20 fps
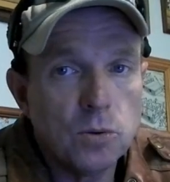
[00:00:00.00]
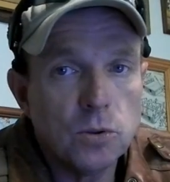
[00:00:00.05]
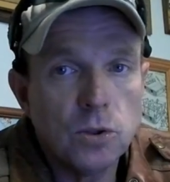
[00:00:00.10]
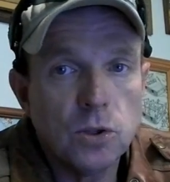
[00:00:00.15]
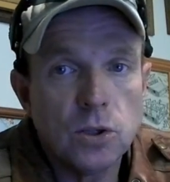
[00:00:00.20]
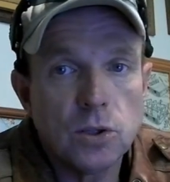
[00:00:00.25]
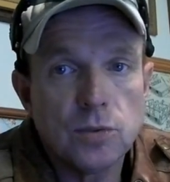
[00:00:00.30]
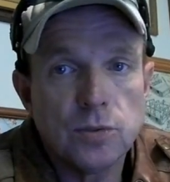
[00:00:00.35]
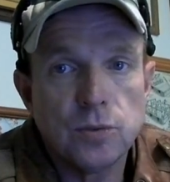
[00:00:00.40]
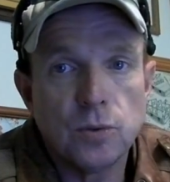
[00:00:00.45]

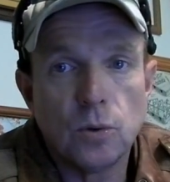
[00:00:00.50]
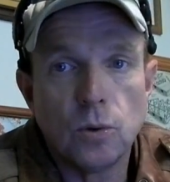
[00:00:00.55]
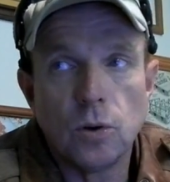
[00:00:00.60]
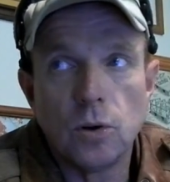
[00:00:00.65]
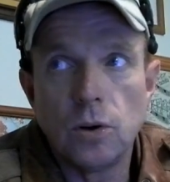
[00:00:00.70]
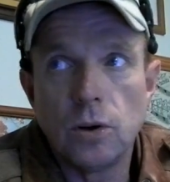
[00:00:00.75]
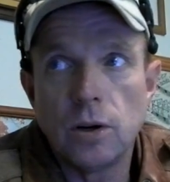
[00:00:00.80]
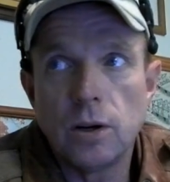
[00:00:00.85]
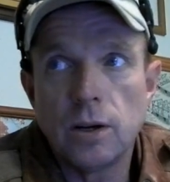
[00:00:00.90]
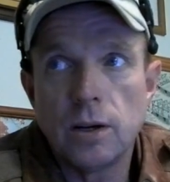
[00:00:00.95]
look
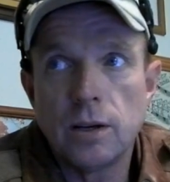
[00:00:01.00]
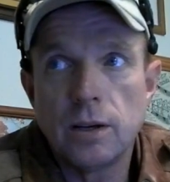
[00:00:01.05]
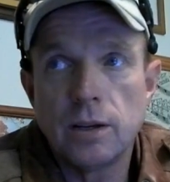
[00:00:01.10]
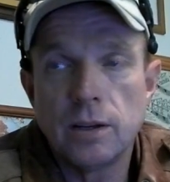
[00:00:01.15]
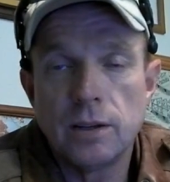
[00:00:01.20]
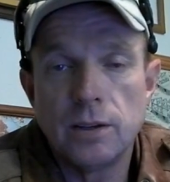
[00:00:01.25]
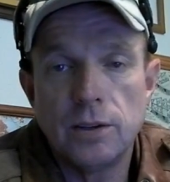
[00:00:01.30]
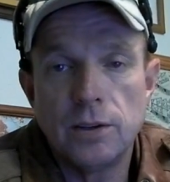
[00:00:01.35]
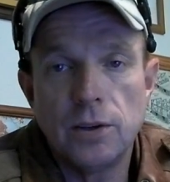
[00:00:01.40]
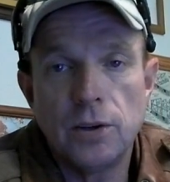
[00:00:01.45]
for
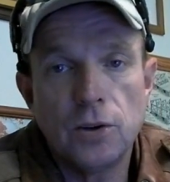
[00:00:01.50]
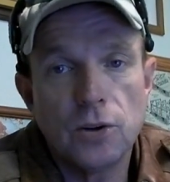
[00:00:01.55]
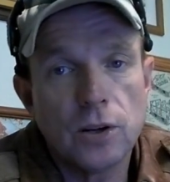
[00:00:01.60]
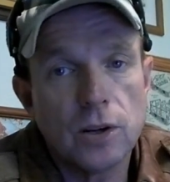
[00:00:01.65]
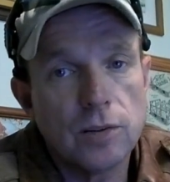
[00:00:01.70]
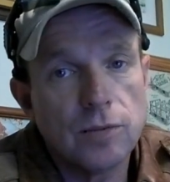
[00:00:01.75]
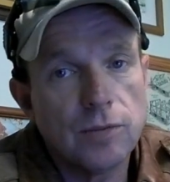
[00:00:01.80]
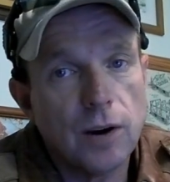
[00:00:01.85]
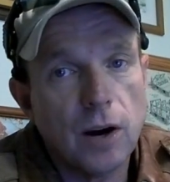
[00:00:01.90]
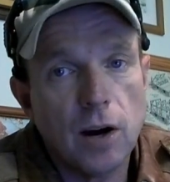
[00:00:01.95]
that you're
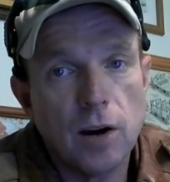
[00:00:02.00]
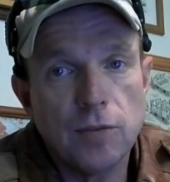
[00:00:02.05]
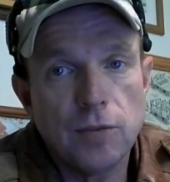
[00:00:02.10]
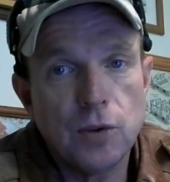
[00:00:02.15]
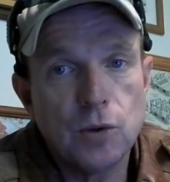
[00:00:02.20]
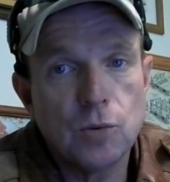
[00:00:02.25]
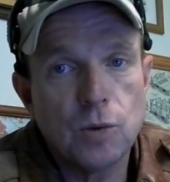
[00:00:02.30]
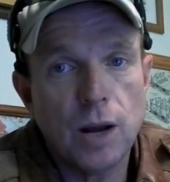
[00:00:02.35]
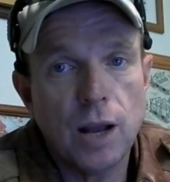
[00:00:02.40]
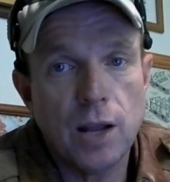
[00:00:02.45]
going to fire a
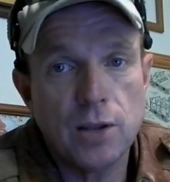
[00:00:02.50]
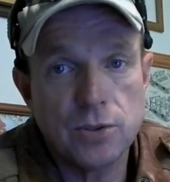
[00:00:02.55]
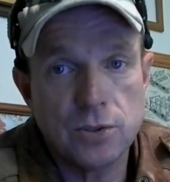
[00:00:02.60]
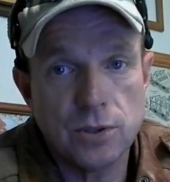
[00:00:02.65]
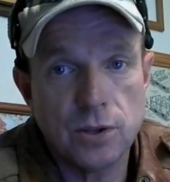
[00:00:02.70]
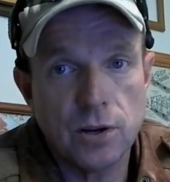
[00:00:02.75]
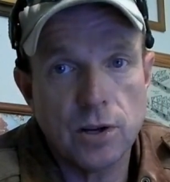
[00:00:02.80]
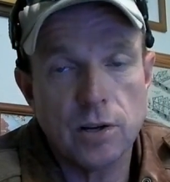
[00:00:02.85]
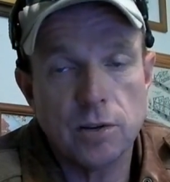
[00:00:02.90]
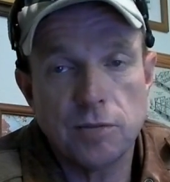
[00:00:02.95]
few rounds
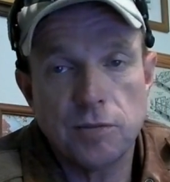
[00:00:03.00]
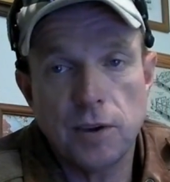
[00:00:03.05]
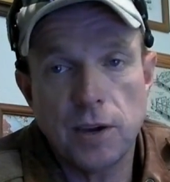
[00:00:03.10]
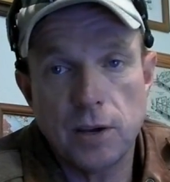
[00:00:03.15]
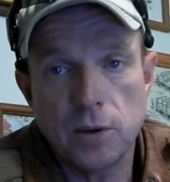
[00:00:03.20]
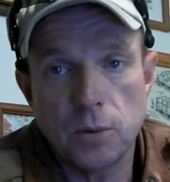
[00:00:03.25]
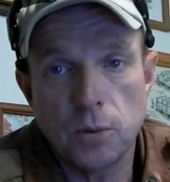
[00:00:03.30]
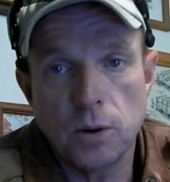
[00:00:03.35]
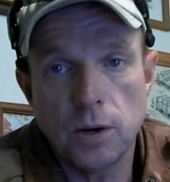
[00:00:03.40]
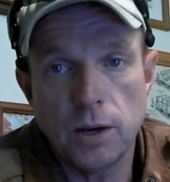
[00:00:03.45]
and they're going to
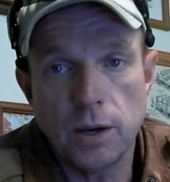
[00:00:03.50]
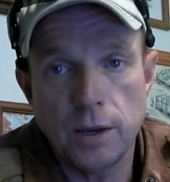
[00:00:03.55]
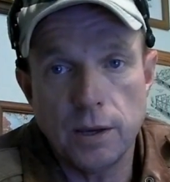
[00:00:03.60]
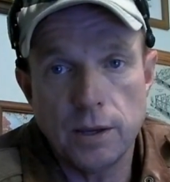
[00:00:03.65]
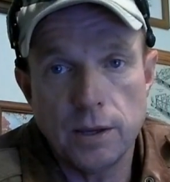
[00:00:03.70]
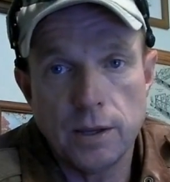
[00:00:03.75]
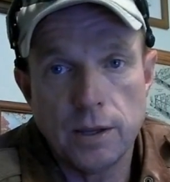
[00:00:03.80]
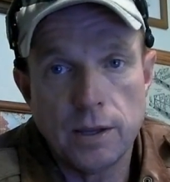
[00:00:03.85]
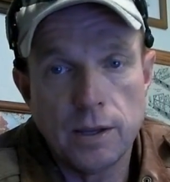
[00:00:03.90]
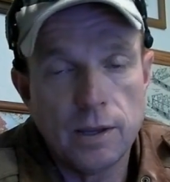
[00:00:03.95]
fade away.
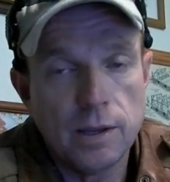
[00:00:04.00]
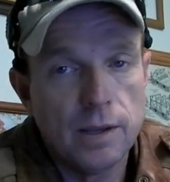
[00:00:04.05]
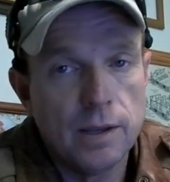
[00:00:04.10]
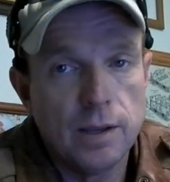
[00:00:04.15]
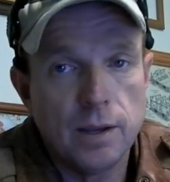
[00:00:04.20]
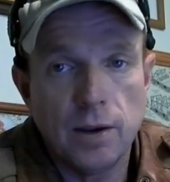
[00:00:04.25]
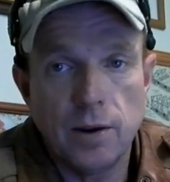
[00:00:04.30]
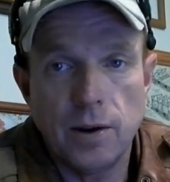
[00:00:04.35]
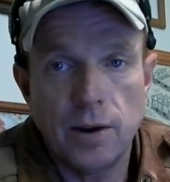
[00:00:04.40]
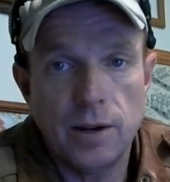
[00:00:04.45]

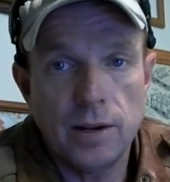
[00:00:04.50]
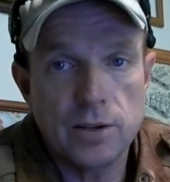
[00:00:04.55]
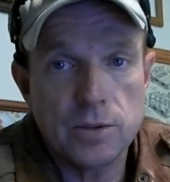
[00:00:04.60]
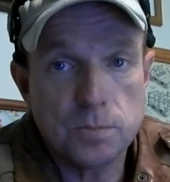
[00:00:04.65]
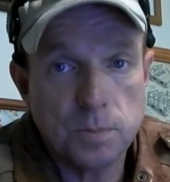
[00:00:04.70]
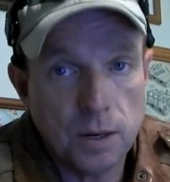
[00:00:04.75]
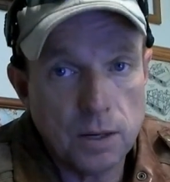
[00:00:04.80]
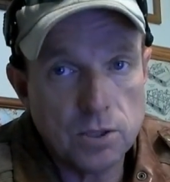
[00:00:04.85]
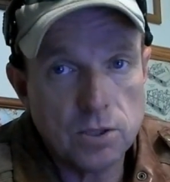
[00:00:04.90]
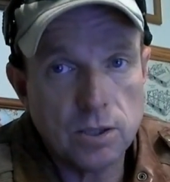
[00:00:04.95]
All right,
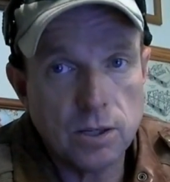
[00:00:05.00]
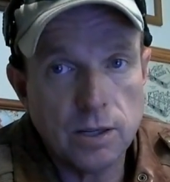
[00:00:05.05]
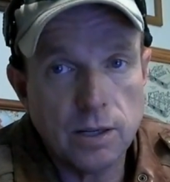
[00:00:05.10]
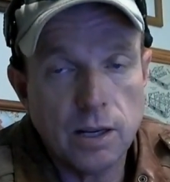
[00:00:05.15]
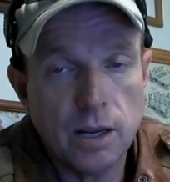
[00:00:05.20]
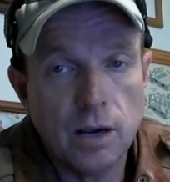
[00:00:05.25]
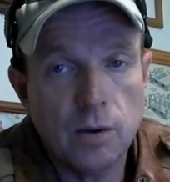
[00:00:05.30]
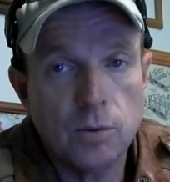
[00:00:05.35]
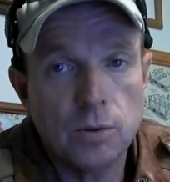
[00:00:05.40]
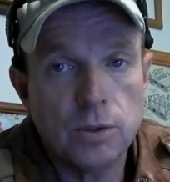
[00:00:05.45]
especially
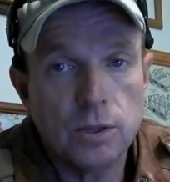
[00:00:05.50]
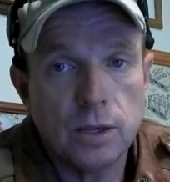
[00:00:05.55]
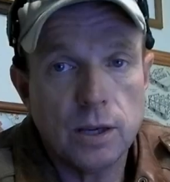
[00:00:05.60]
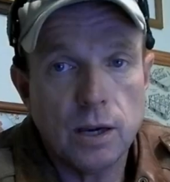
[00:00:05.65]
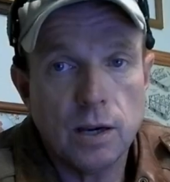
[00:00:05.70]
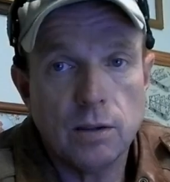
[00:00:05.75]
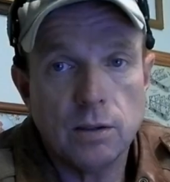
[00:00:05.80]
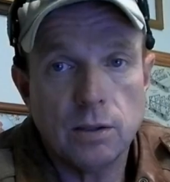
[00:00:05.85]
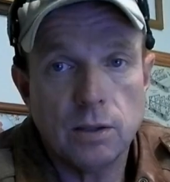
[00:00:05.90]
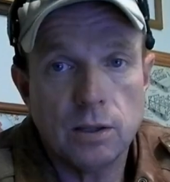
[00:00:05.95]
not with the
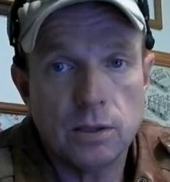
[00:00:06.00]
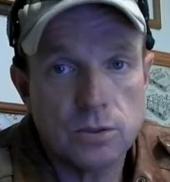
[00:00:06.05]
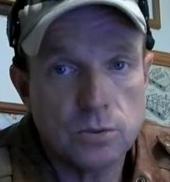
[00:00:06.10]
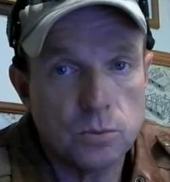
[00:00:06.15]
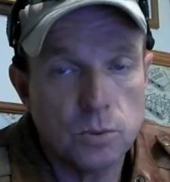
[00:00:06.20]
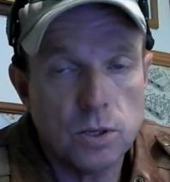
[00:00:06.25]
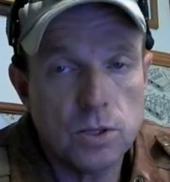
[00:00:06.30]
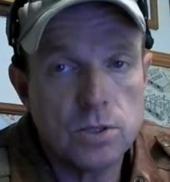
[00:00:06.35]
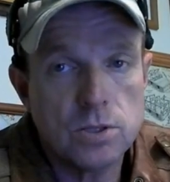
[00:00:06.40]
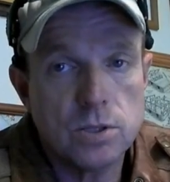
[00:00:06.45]
outlaws.
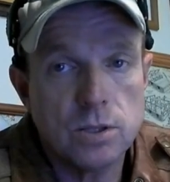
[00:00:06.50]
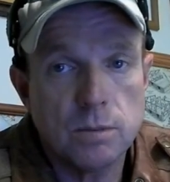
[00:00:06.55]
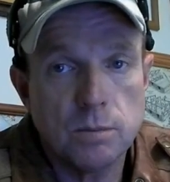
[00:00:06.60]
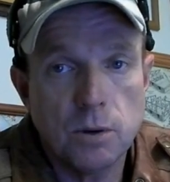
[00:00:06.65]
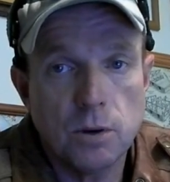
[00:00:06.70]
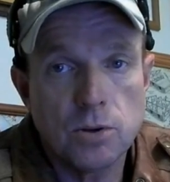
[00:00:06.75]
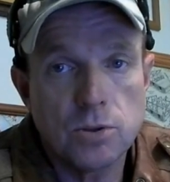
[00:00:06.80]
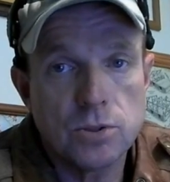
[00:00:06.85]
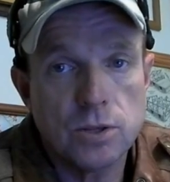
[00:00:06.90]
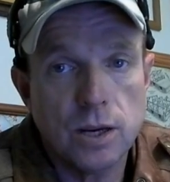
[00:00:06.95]
Once the
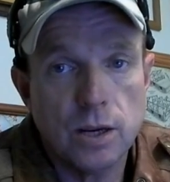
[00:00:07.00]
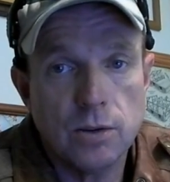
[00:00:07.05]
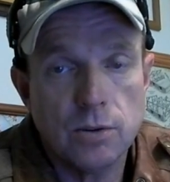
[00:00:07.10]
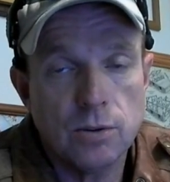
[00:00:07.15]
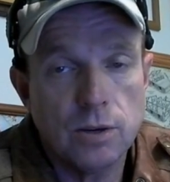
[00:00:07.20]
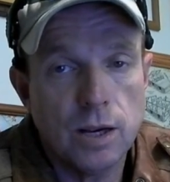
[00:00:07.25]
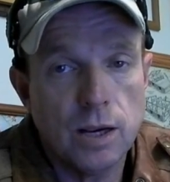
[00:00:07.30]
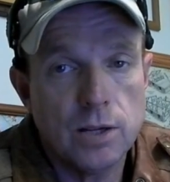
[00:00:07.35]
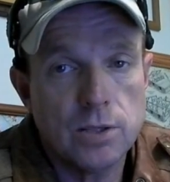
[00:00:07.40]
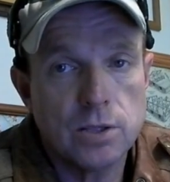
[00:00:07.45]

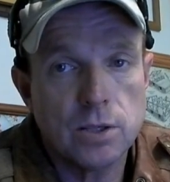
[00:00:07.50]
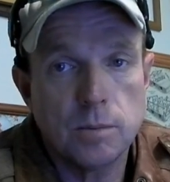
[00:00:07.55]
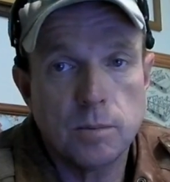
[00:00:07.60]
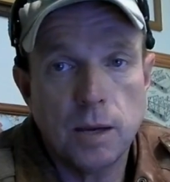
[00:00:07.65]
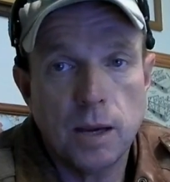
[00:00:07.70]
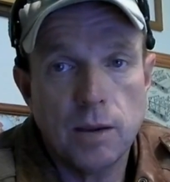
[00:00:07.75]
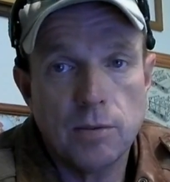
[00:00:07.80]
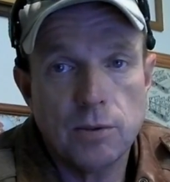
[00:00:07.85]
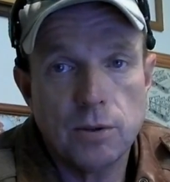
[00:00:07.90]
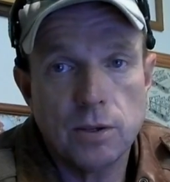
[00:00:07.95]
motorcycle guys come
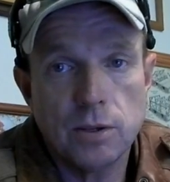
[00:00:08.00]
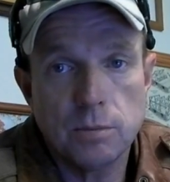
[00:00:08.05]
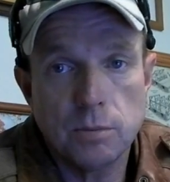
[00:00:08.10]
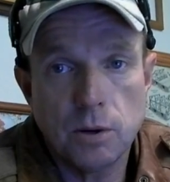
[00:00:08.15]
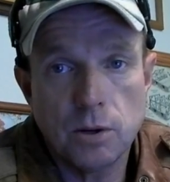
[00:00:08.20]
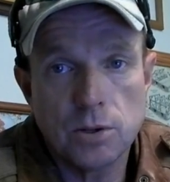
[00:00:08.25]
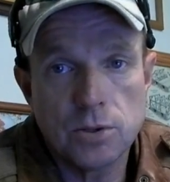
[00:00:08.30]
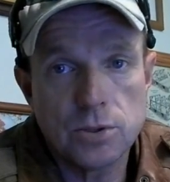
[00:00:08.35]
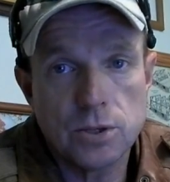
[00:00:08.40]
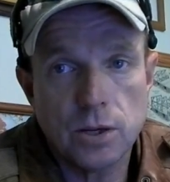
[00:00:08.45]
after you, the
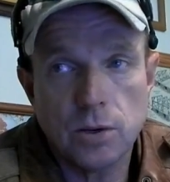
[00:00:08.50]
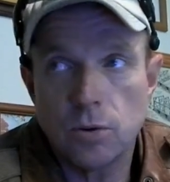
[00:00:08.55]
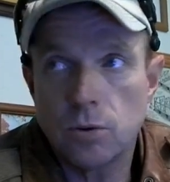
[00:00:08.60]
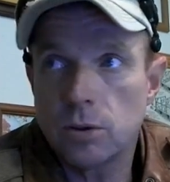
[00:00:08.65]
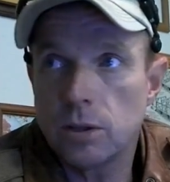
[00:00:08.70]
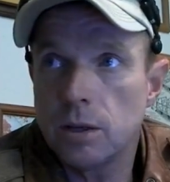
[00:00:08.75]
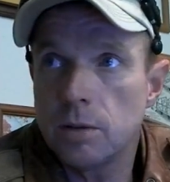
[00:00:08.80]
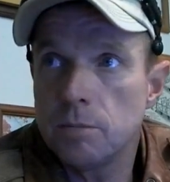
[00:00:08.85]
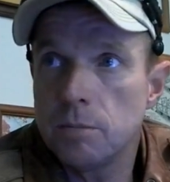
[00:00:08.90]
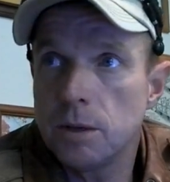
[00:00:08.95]
motorcycle
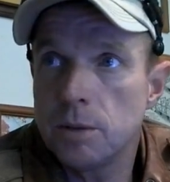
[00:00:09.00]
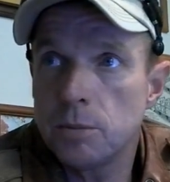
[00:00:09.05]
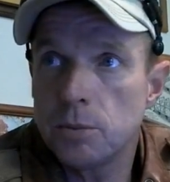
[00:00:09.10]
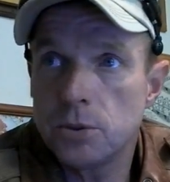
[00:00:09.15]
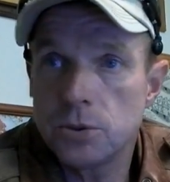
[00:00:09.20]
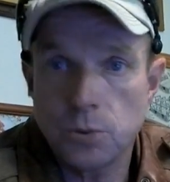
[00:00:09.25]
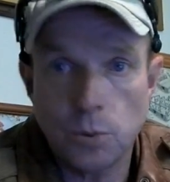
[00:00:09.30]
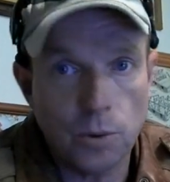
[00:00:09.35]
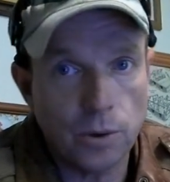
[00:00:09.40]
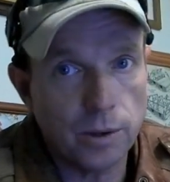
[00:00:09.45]
club
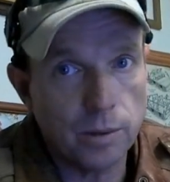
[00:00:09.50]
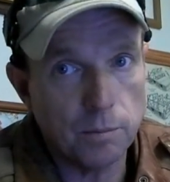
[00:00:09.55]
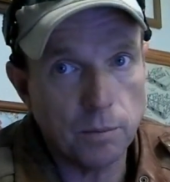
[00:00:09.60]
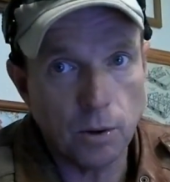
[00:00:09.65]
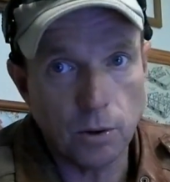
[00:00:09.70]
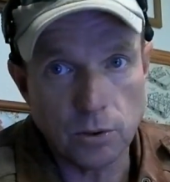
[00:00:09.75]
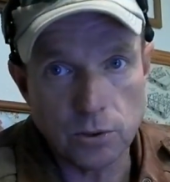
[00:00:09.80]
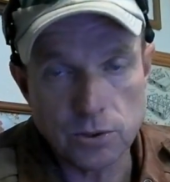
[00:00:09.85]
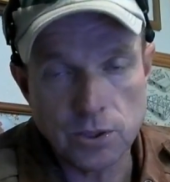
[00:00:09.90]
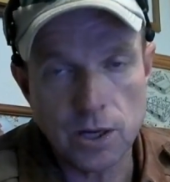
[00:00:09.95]
members or
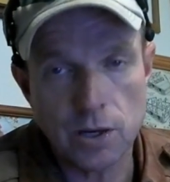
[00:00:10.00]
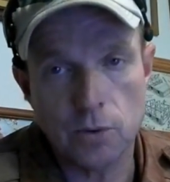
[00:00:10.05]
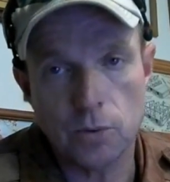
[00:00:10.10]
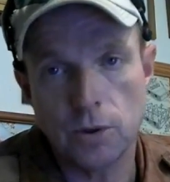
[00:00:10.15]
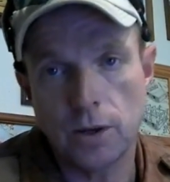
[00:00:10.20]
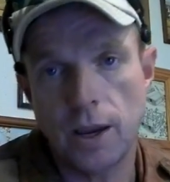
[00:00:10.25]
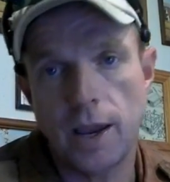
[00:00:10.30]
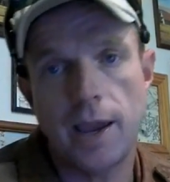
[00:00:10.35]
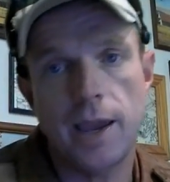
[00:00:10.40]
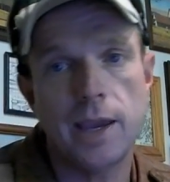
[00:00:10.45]
motorcycle
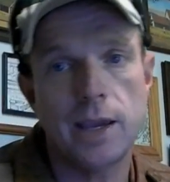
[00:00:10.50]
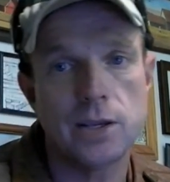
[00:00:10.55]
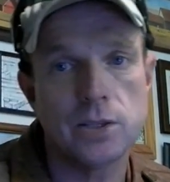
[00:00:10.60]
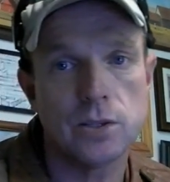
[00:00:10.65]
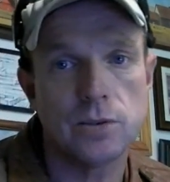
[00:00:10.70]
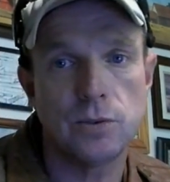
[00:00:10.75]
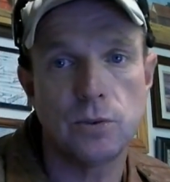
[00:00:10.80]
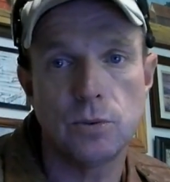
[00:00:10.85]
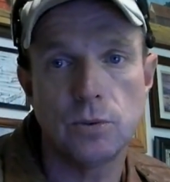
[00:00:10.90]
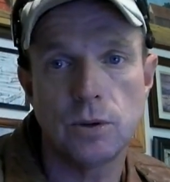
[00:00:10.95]
gangs,
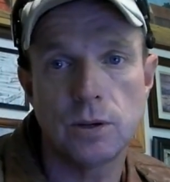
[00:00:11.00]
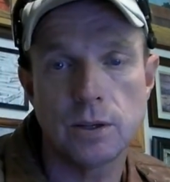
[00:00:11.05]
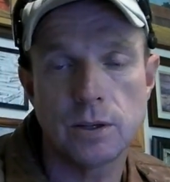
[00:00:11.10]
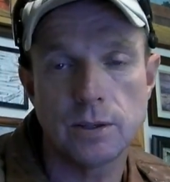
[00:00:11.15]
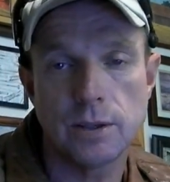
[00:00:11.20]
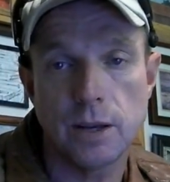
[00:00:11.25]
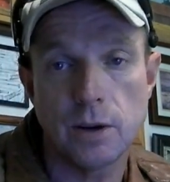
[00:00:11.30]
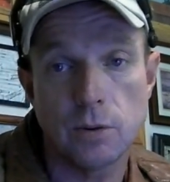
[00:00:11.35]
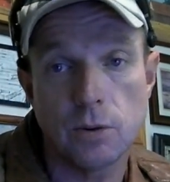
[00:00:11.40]
if you want to, they